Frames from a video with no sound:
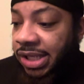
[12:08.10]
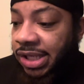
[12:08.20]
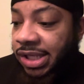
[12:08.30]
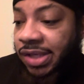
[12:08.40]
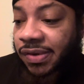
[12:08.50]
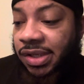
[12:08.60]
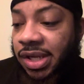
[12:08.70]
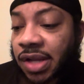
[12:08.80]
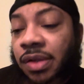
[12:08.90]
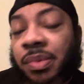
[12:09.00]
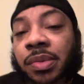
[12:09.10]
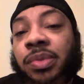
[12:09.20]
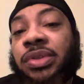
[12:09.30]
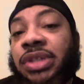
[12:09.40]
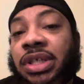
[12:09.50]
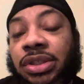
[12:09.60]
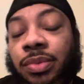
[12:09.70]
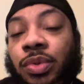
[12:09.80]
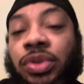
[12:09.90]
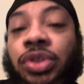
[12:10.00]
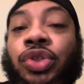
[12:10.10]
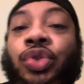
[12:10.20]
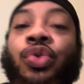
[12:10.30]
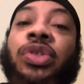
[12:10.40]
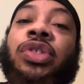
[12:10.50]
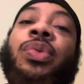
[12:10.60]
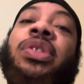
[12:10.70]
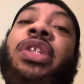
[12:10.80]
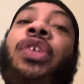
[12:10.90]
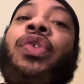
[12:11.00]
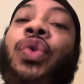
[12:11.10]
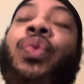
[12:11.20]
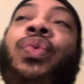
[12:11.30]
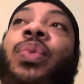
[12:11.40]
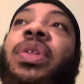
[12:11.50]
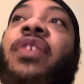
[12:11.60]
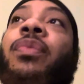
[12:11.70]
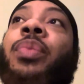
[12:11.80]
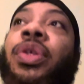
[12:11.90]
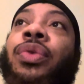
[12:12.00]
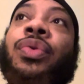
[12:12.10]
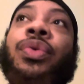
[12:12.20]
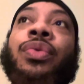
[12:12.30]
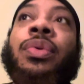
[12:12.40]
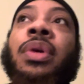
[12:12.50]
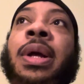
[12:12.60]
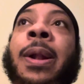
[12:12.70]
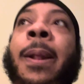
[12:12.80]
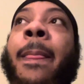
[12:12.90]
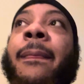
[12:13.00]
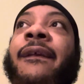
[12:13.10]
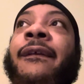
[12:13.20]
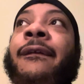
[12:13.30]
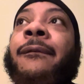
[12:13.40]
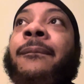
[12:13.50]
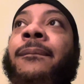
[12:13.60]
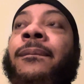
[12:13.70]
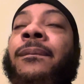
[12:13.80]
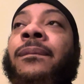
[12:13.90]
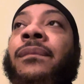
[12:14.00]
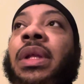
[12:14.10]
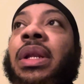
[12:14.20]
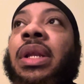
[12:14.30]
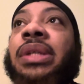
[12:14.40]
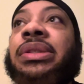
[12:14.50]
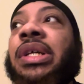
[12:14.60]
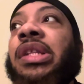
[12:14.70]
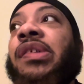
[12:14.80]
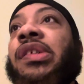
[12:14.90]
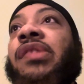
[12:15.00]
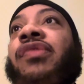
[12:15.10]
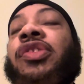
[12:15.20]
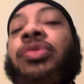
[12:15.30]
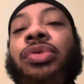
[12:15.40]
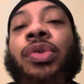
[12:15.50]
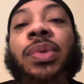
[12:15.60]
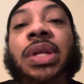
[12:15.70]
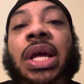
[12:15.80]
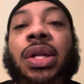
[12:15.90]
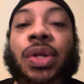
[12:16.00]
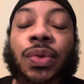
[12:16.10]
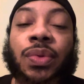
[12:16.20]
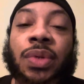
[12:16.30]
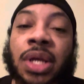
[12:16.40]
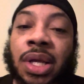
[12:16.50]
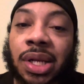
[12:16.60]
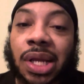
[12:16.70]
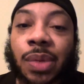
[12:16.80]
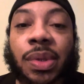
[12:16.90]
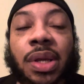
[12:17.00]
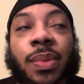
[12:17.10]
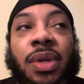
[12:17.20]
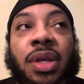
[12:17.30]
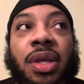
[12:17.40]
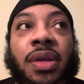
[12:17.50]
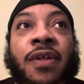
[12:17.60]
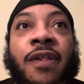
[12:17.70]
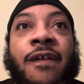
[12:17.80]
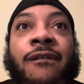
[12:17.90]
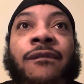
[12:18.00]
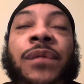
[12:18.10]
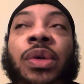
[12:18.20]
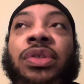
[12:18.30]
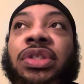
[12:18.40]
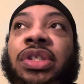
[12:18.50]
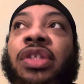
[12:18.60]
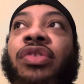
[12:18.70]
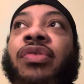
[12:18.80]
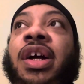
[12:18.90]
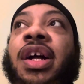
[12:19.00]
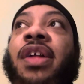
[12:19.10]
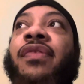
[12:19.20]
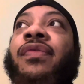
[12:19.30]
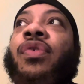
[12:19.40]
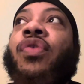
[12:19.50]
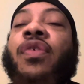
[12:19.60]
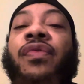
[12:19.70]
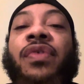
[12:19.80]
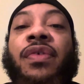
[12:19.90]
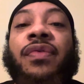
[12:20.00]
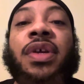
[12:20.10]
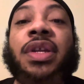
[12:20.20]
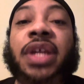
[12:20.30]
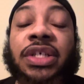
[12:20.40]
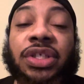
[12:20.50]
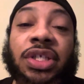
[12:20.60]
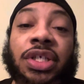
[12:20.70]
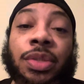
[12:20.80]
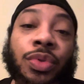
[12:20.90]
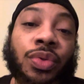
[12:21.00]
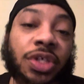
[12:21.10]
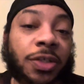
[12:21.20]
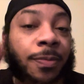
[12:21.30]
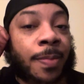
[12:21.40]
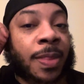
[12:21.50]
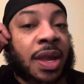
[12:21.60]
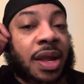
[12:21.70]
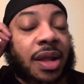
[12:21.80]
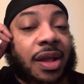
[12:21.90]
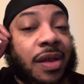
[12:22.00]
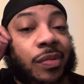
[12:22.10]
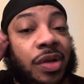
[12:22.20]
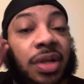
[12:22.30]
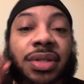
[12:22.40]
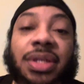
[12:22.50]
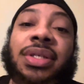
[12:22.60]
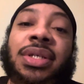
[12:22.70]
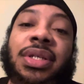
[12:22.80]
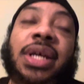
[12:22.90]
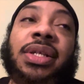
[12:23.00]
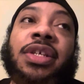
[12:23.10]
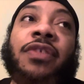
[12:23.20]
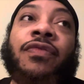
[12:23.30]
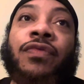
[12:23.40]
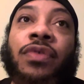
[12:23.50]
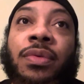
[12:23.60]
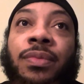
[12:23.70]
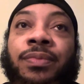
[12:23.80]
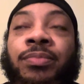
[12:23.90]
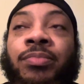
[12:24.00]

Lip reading: hearing other people's testimonies and stories and what they've been through, it lets other individuals know we're not alone. Like, we function and thrive off of connection and community, and we get disconnected from